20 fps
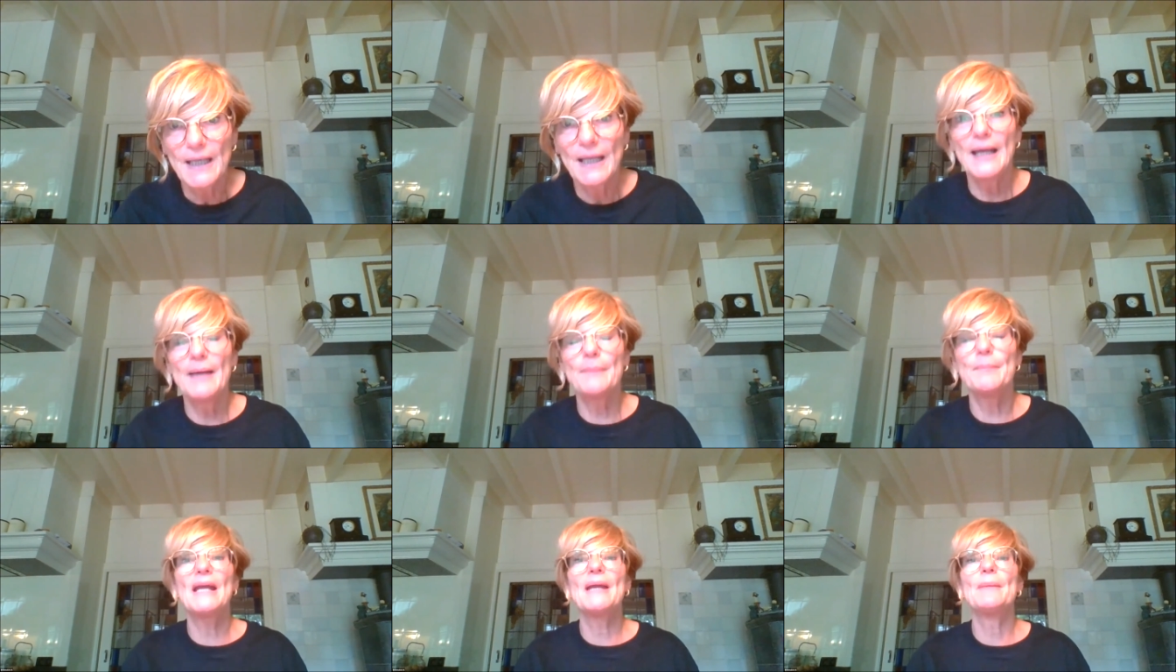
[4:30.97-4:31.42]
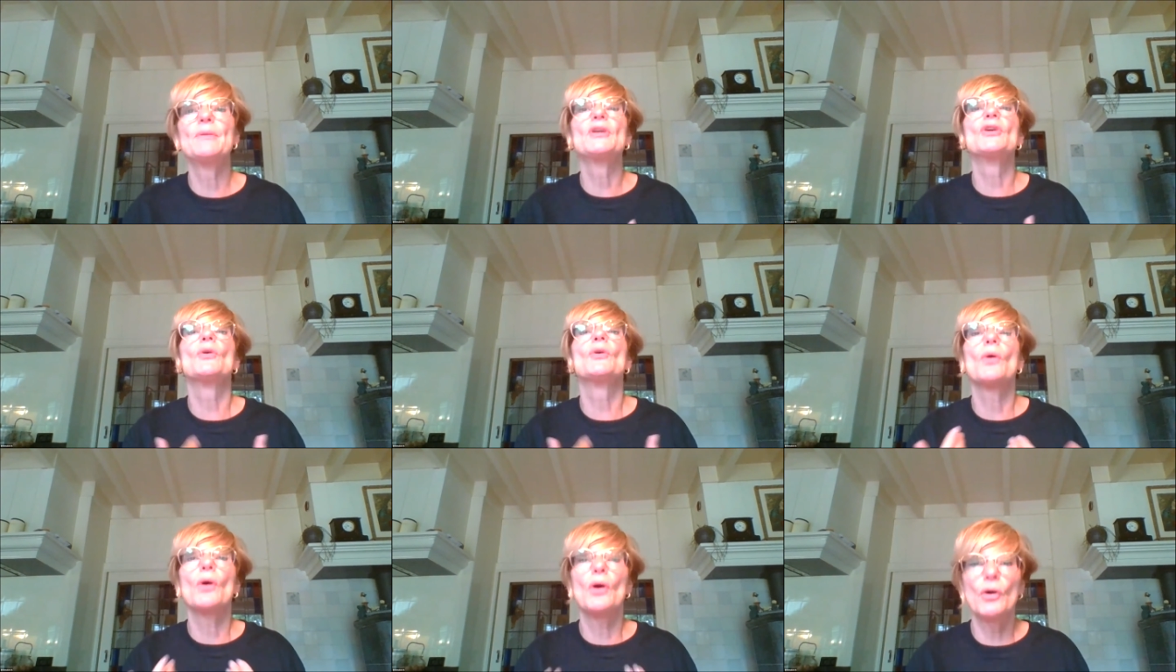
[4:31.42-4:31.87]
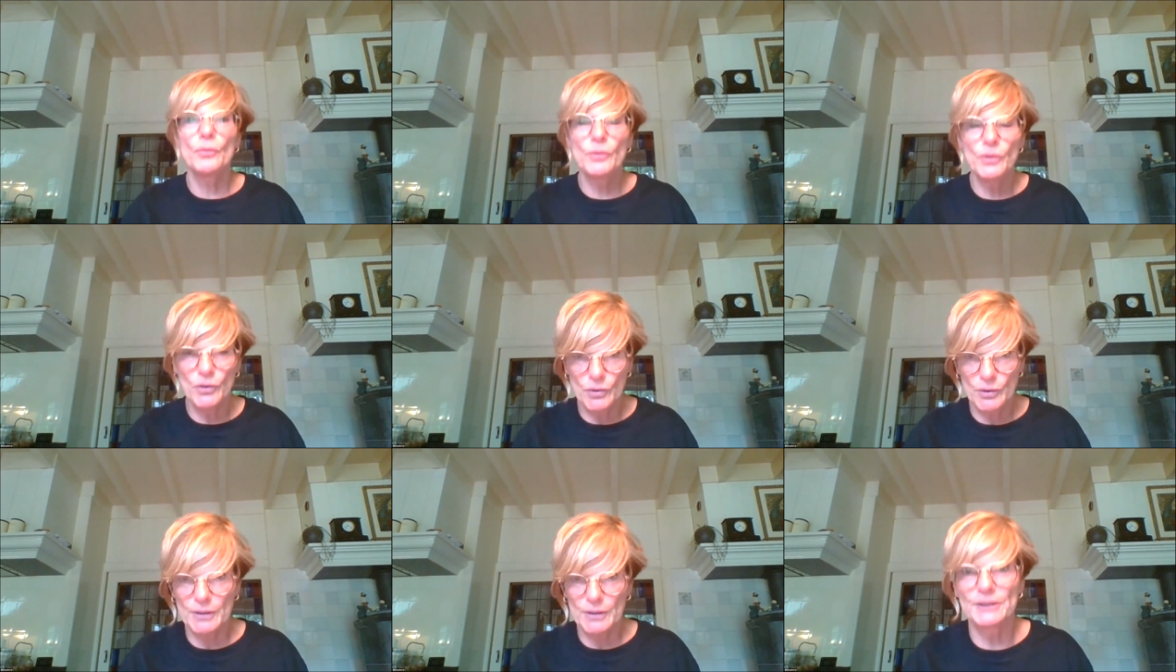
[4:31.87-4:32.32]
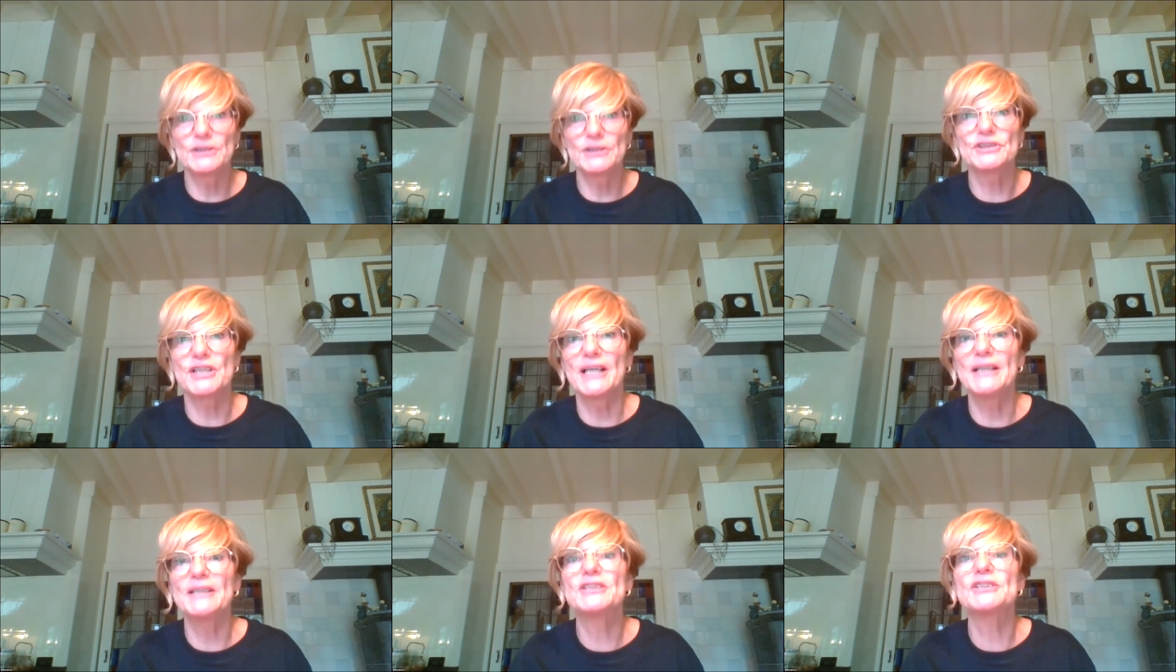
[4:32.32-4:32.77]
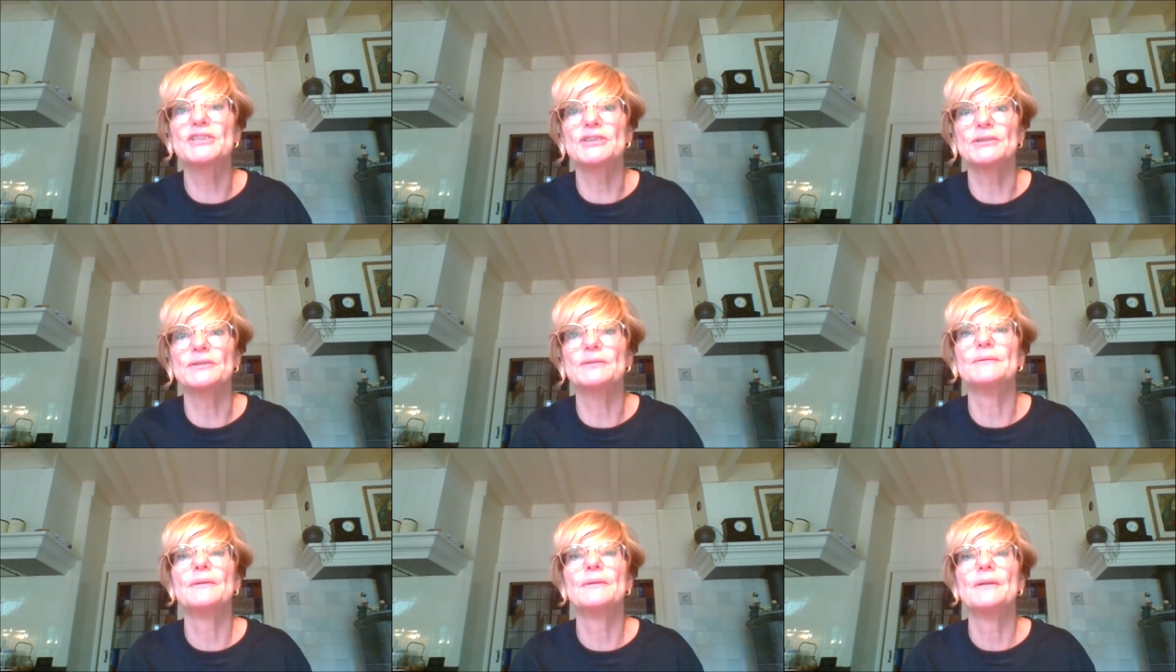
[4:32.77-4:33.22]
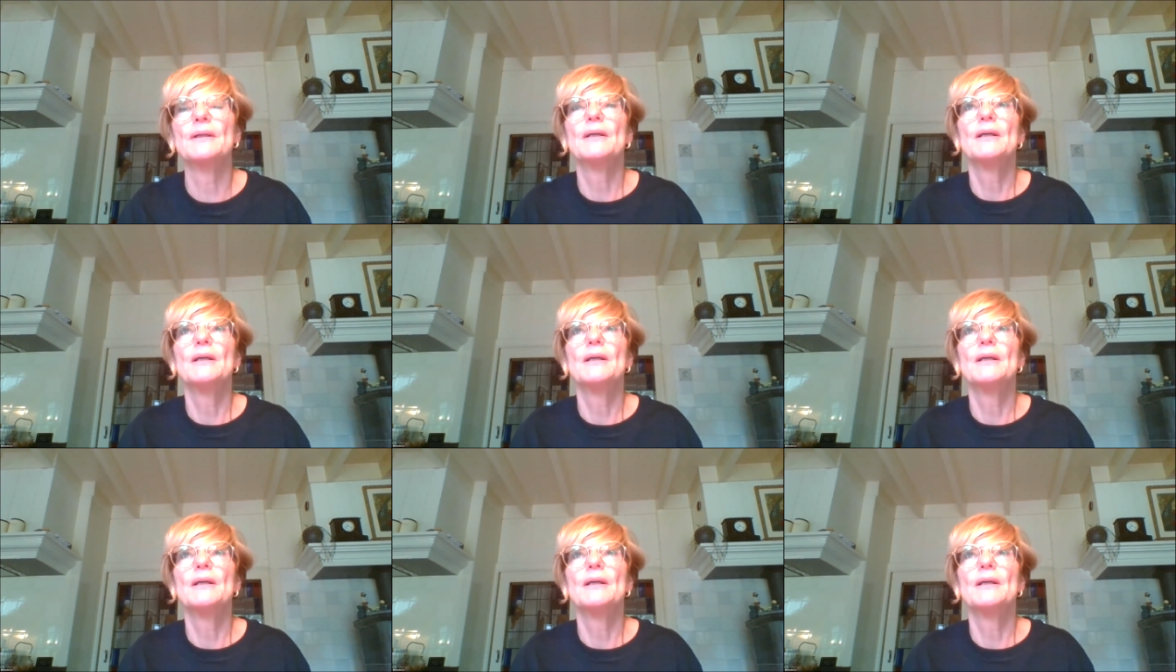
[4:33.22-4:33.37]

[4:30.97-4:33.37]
and maybe your own organization,